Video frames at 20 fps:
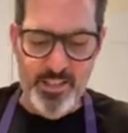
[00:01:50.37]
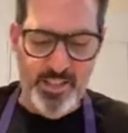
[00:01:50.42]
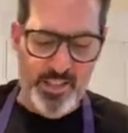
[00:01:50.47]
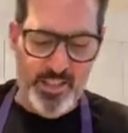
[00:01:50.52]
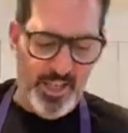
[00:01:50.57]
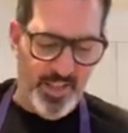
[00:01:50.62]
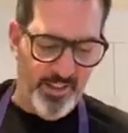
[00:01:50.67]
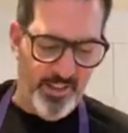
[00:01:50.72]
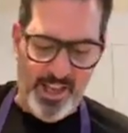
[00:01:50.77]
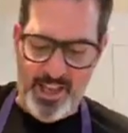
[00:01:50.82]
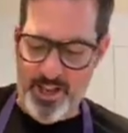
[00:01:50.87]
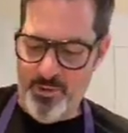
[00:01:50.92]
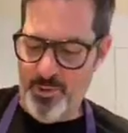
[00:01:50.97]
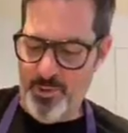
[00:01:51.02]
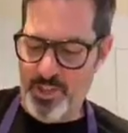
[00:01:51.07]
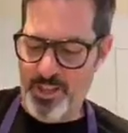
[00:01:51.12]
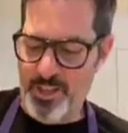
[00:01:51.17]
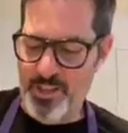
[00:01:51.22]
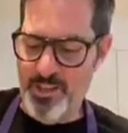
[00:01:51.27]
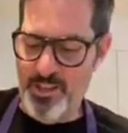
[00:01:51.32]
and that
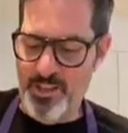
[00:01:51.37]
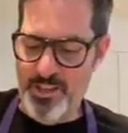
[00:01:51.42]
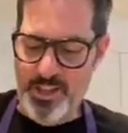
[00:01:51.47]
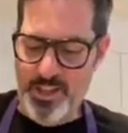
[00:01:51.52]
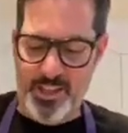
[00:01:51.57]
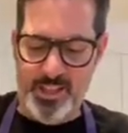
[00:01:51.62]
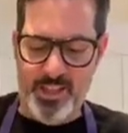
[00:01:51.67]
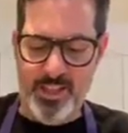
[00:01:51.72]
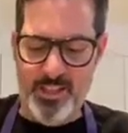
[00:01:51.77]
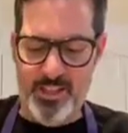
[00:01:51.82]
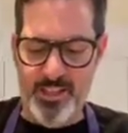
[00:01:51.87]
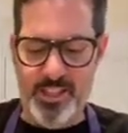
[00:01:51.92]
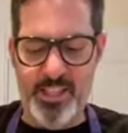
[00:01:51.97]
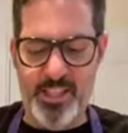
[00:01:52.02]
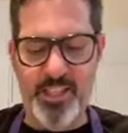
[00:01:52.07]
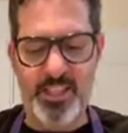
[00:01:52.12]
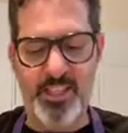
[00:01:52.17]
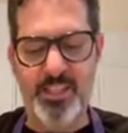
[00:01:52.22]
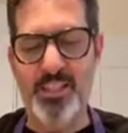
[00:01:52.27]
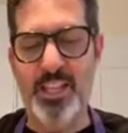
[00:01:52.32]
will let the
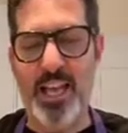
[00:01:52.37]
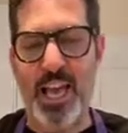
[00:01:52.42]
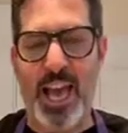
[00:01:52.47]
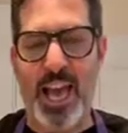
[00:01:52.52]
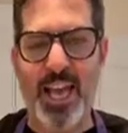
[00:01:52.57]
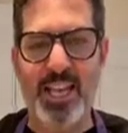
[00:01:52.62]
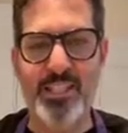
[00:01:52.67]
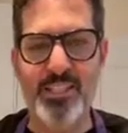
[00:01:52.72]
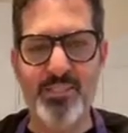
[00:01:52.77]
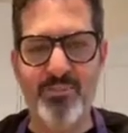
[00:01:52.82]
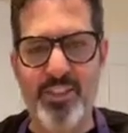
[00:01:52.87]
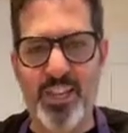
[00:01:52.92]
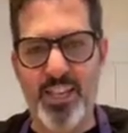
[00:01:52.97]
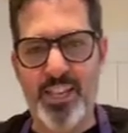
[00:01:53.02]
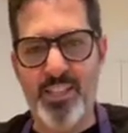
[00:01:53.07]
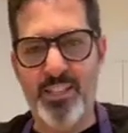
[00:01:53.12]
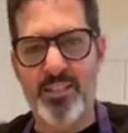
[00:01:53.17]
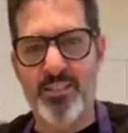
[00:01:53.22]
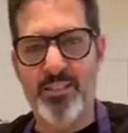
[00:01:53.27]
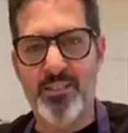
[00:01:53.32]
yeast
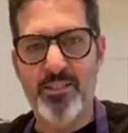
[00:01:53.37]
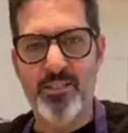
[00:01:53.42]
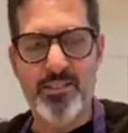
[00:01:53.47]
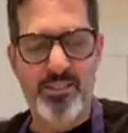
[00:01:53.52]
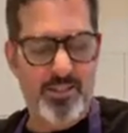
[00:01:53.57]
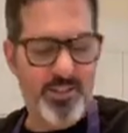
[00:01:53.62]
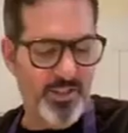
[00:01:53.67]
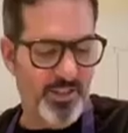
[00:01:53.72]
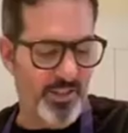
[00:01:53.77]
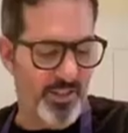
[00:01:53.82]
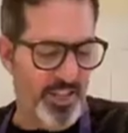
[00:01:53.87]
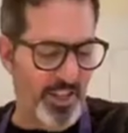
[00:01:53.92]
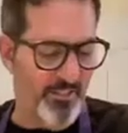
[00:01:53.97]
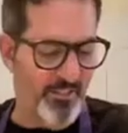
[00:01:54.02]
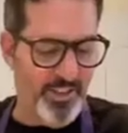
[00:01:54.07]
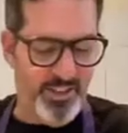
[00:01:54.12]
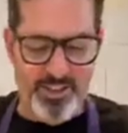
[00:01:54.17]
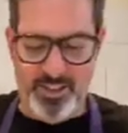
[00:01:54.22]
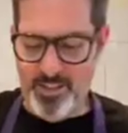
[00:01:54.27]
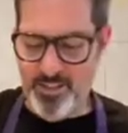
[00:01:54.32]
activate. So you'll have
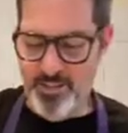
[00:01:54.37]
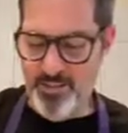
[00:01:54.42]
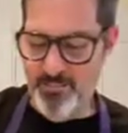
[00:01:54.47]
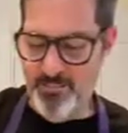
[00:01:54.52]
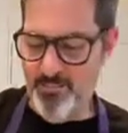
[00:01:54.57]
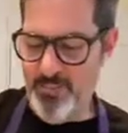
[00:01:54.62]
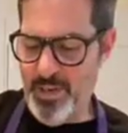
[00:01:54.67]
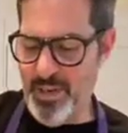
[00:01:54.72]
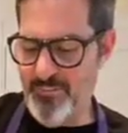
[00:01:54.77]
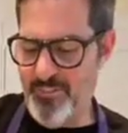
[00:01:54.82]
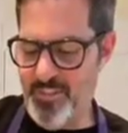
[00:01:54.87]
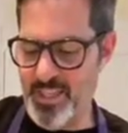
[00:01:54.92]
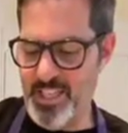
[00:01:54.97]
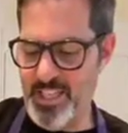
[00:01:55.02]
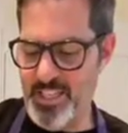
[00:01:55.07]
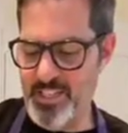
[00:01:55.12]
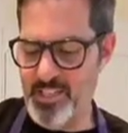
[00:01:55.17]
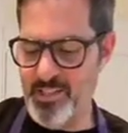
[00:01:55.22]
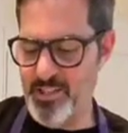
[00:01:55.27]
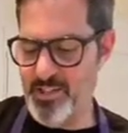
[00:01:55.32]
a little
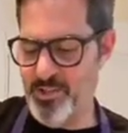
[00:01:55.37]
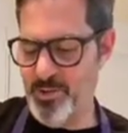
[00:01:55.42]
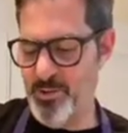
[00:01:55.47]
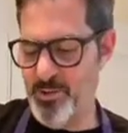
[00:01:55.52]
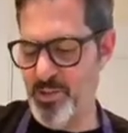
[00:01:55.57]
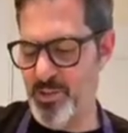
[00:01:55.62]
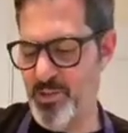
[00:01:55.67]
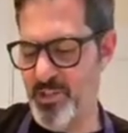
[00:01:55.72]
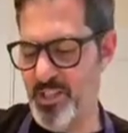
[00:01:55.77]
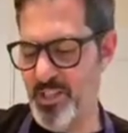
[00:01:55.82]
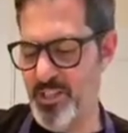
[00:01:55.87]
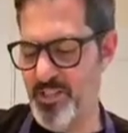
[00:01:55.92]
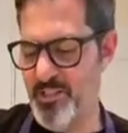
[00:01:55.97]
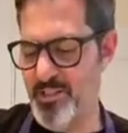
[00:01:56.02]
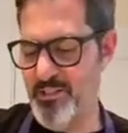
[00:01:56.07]
puffiness to your